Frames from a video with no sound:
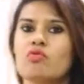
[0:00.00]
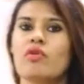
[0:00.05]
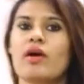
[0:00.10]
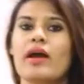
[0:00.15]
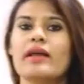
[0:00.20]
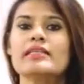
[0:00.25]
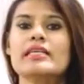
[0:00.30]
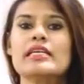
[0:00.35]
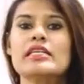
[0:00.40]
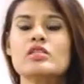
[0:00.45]

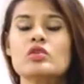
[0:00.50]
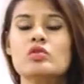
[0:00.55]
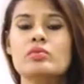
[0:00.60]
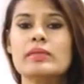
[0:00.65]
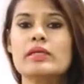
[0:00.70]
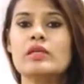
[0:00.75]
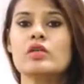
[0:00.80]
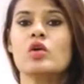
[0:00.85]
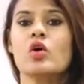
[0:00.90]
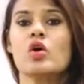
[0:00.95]
when it
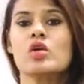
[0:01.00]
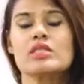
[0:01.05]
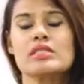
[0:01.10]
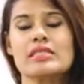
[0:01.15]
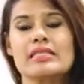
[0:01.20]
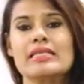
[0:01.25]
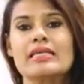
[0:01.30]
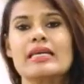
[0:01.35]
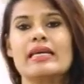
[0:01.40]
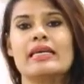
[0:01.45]
will be
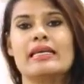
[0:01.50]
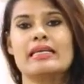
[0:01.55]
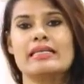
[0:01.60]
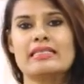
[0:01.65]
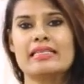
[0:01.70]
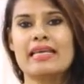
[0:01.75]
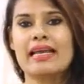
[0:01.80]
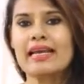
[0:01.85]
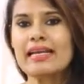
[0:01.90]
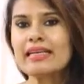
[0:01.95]
crossing
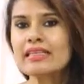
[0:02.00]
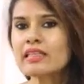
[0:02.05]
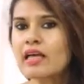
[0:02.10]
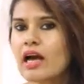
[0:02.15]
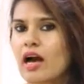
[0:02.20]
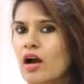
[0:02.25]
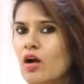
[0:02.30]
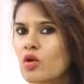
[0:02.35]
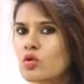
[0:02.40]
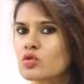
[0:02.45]
in 8th
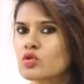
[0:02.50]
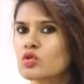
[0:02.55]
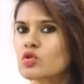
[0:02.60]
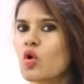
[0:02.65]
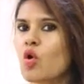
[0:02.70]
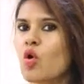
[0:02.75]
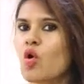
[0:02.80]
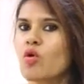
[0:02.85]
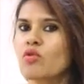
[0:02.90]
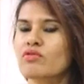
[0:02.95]

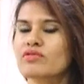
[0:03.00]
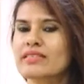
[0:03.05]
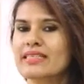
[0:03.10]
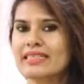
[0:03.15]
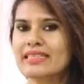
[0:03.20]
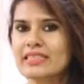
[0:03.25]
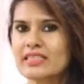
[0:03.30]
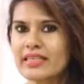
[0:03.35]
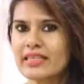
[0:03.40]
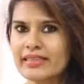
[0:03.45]
house of
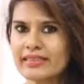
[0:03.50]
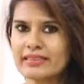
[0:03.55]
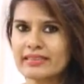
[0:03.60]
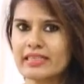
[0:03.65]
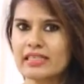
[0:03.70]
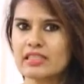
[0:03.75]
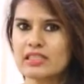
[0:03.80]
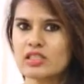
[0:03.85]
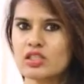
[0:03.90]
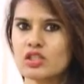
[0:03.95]

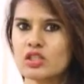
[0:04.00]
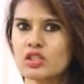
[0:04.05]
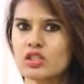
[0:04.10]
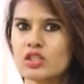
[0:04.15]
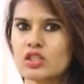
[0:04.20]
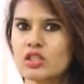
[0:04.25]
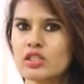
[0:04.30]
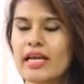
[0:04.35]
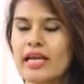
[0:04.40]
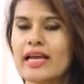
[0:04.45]

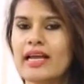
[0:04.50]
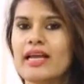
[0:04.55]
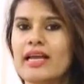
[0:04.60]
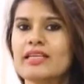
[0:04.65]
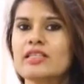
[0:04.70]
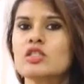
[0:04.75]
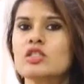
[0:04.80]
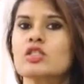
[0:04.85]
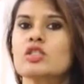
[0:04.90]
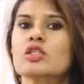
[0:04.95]
Sagittarius
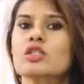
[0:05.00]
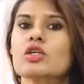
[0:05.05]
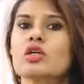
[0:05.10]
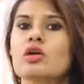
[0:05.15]
and